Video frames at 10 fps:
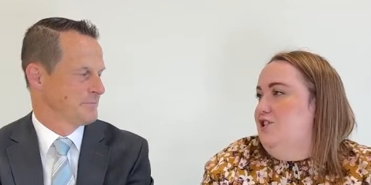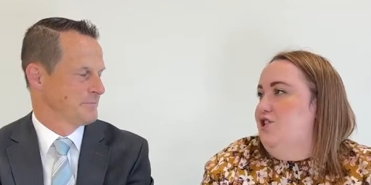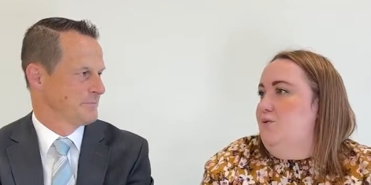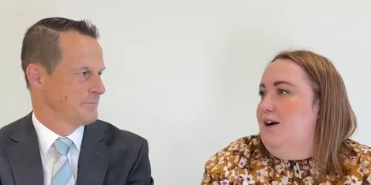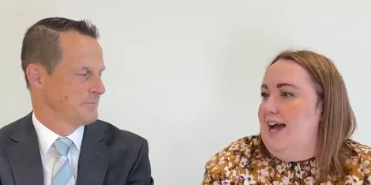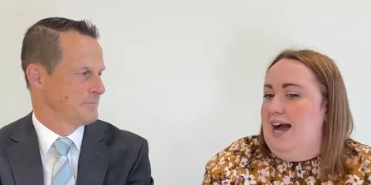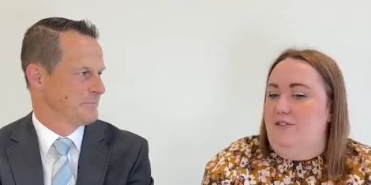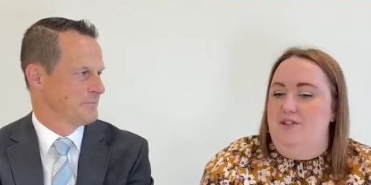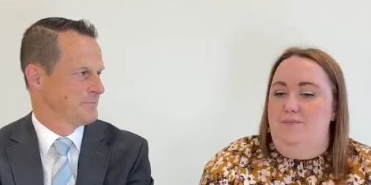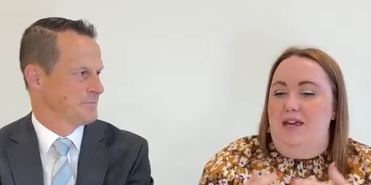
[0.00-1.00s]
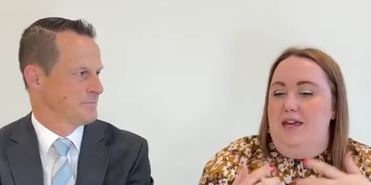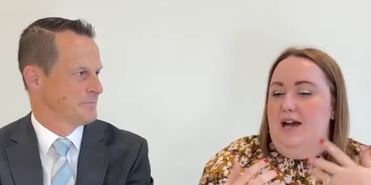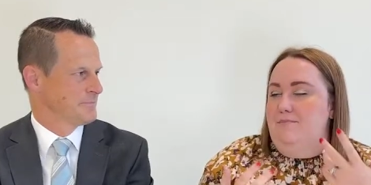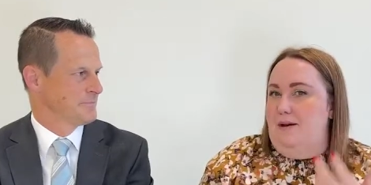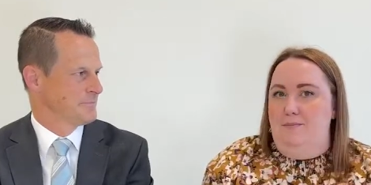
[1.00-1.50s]
Speaker 1: Do I have to be
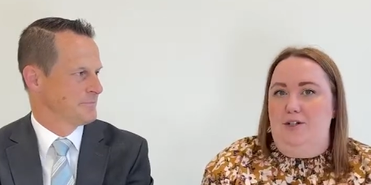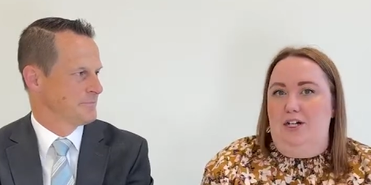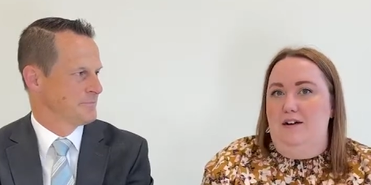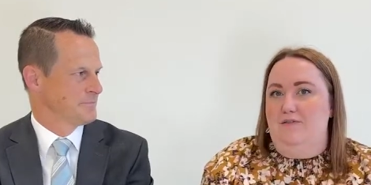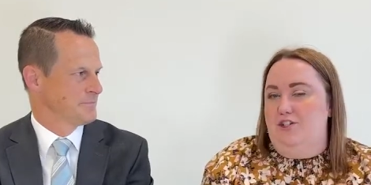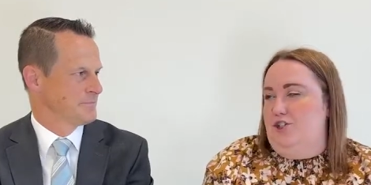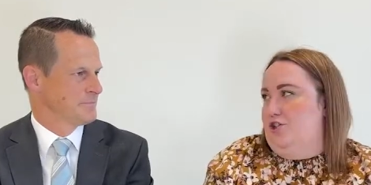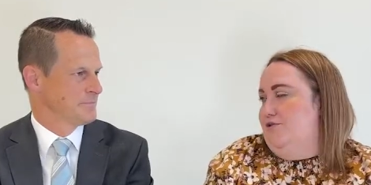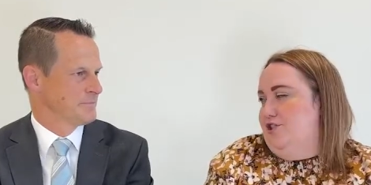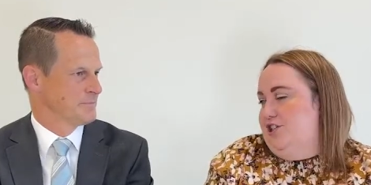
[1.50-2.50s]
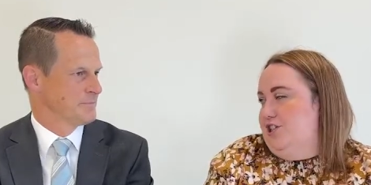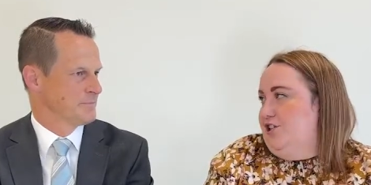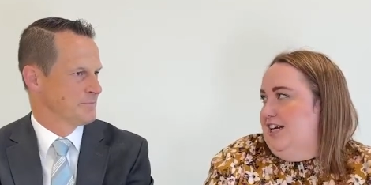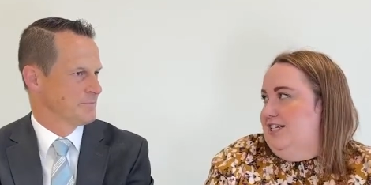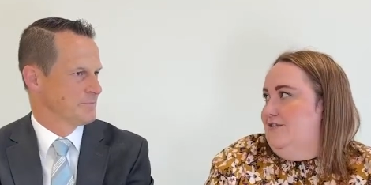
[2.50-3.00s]
a member of the Church of Jesus
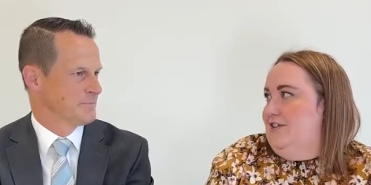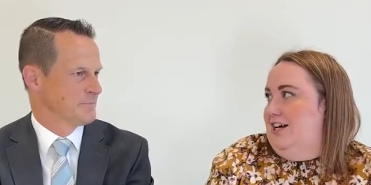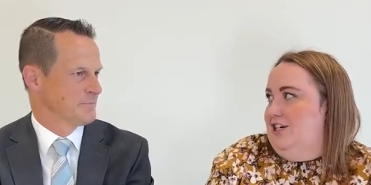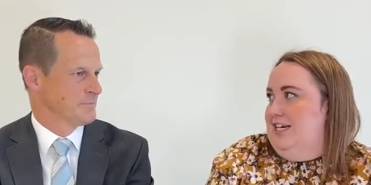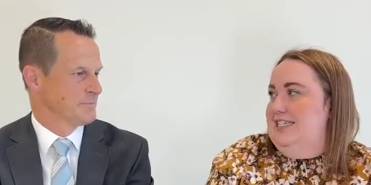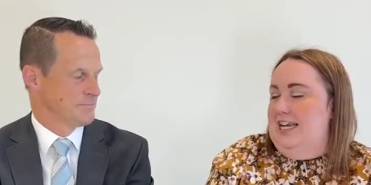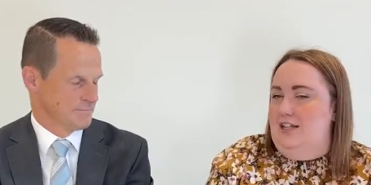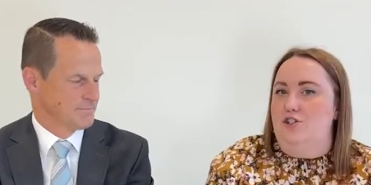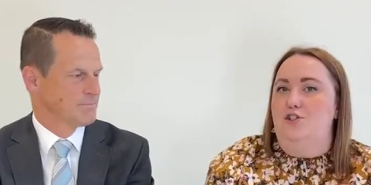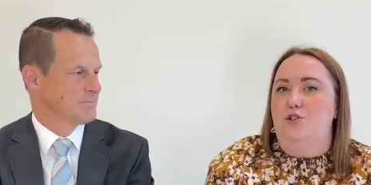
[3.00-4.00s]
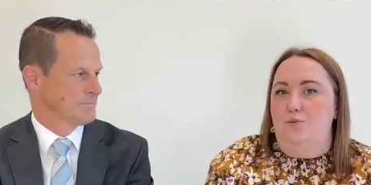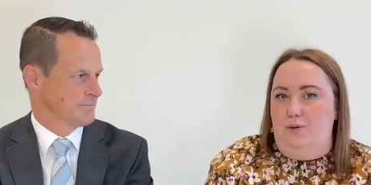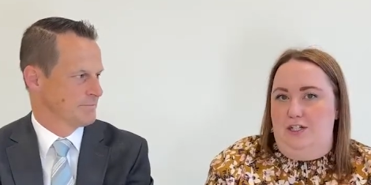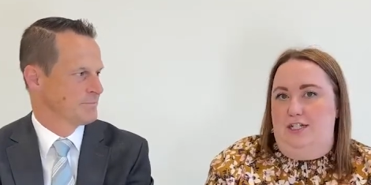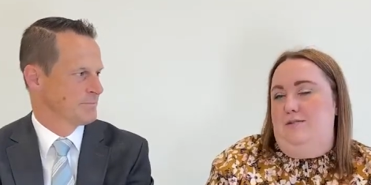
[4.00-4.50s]
Christ of Latter day Saints to
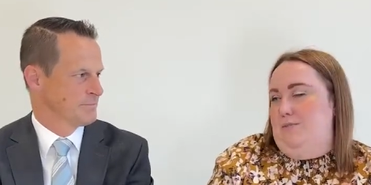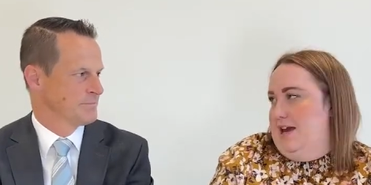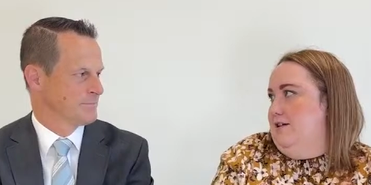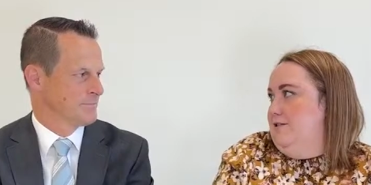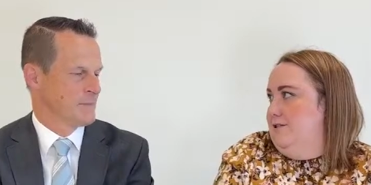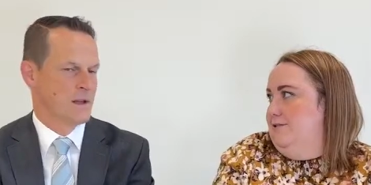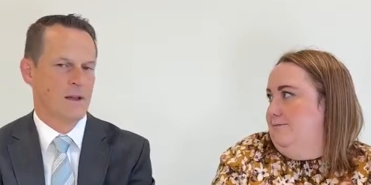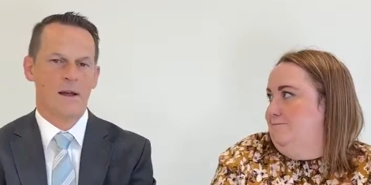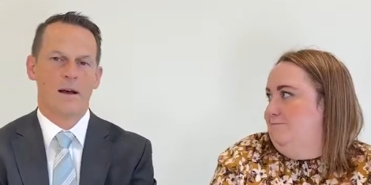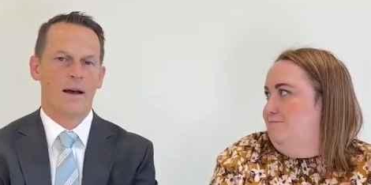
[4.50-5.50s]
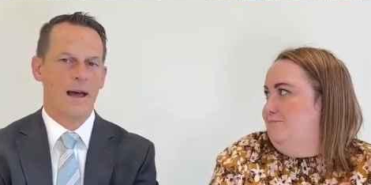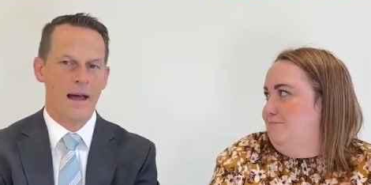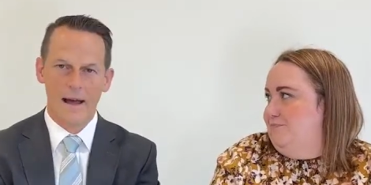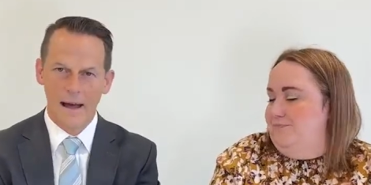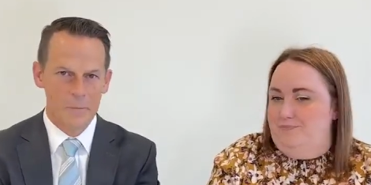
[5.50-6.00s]
participate?
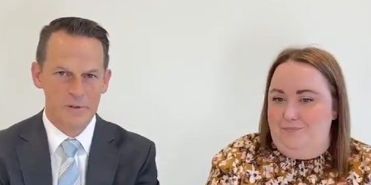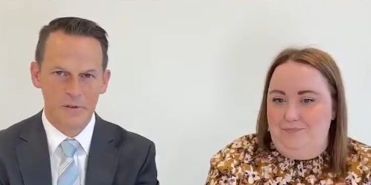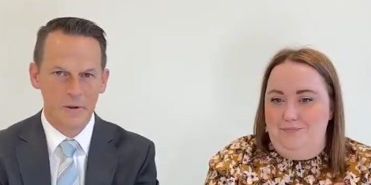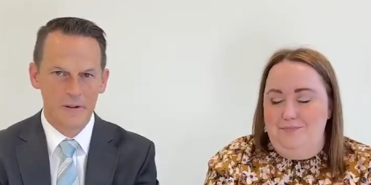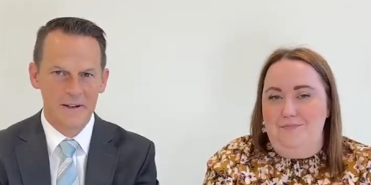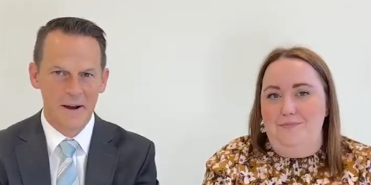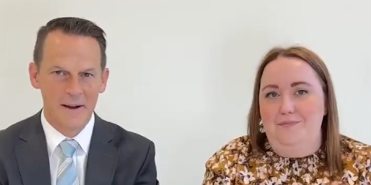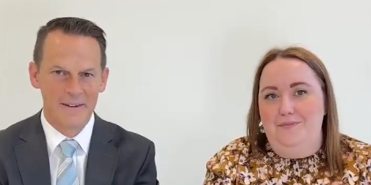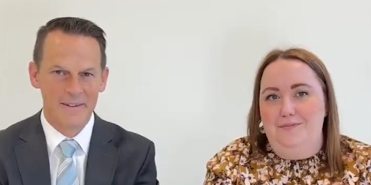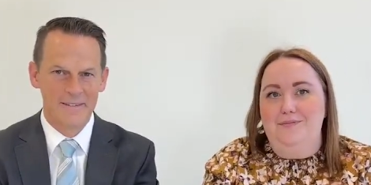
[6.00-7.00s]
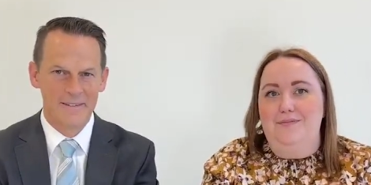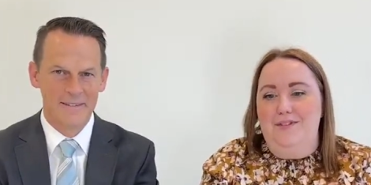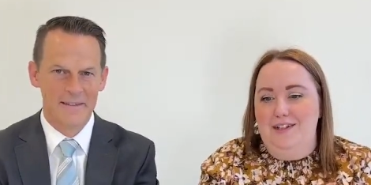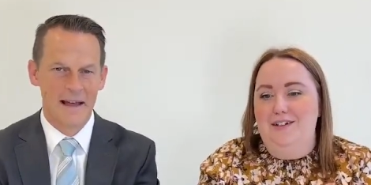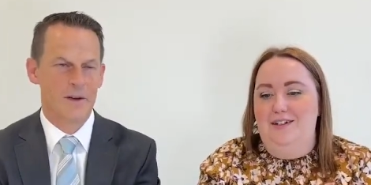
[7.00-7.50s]
Speaker 2: Absolutely not.
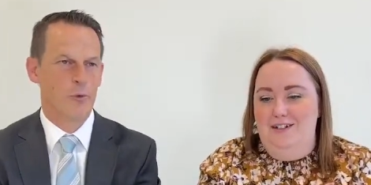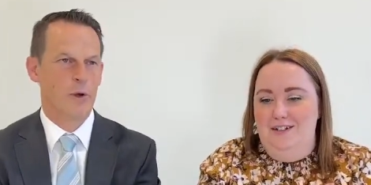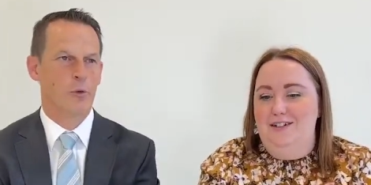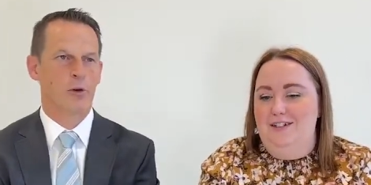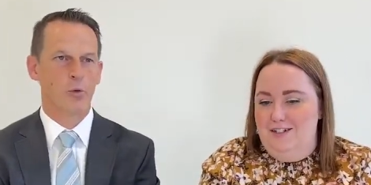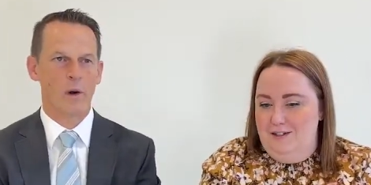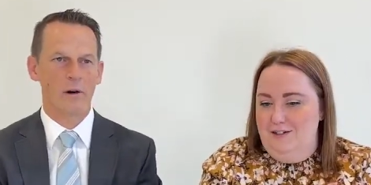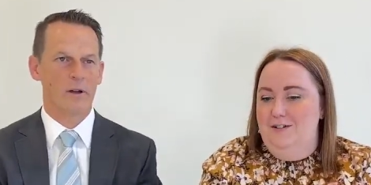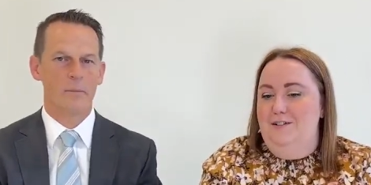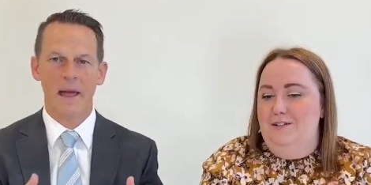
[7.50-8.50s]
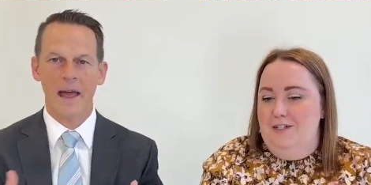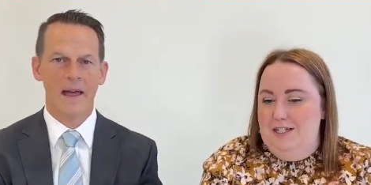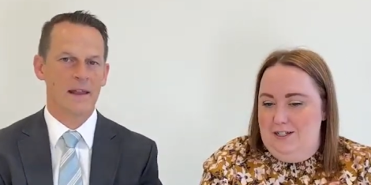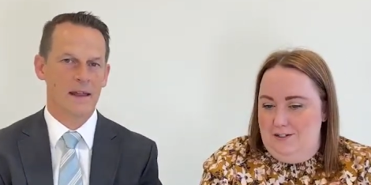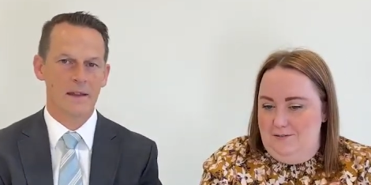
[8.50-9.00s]
And we would welcome
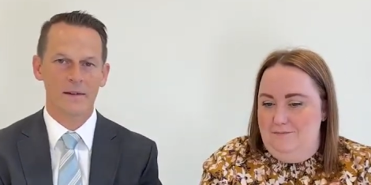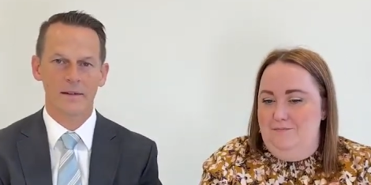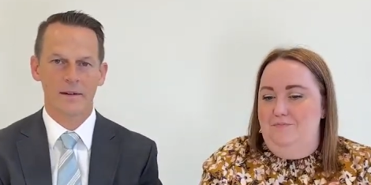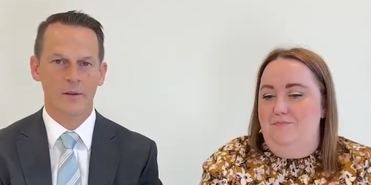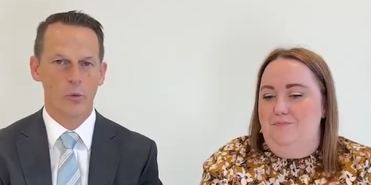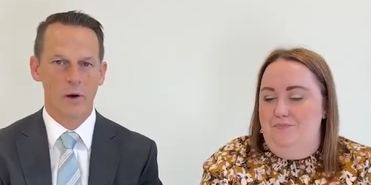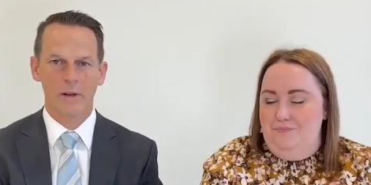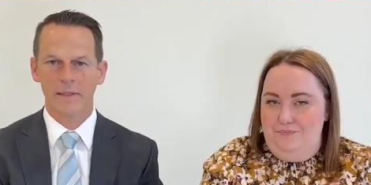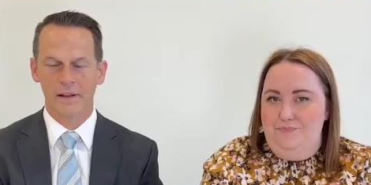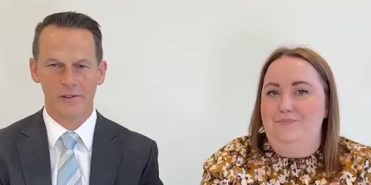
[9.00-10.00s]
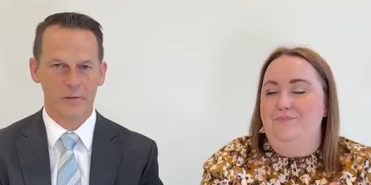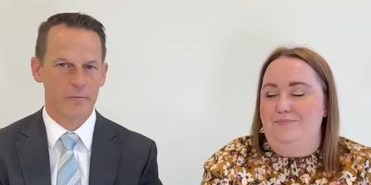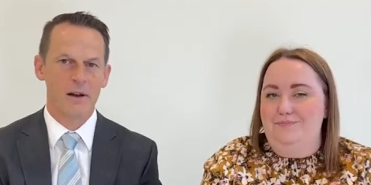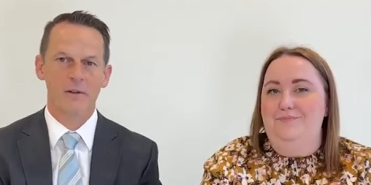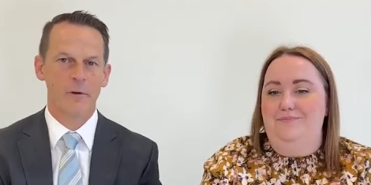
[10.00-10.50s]
anyone that's a
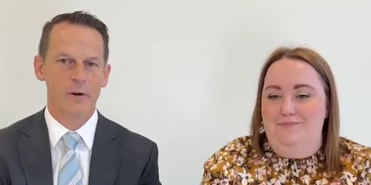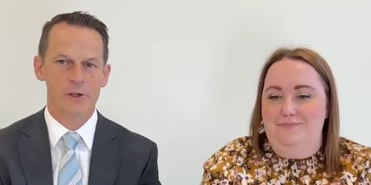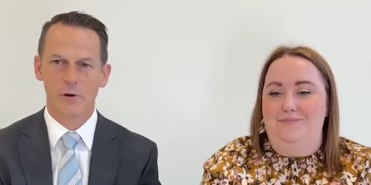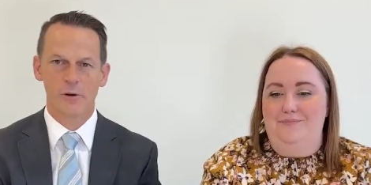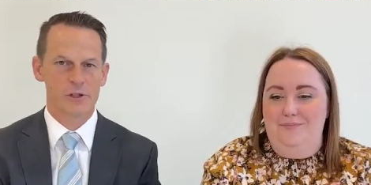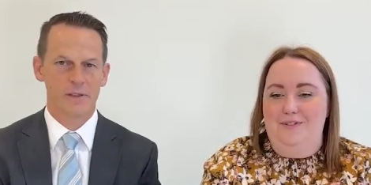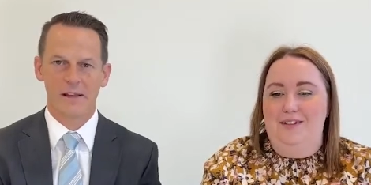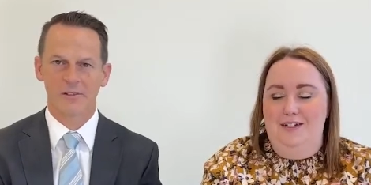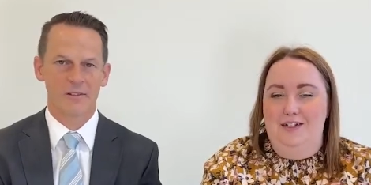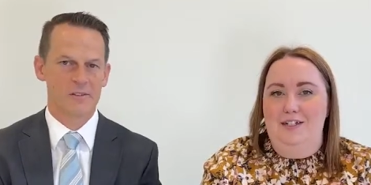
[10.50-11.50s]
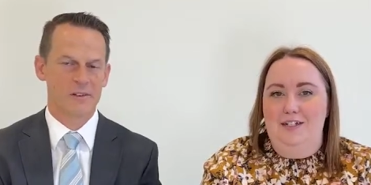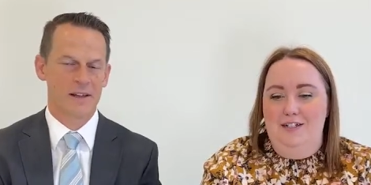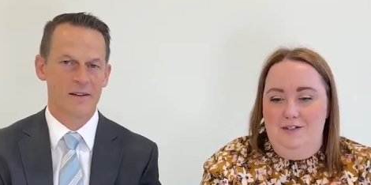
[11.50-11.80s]
friend of our church that's listening.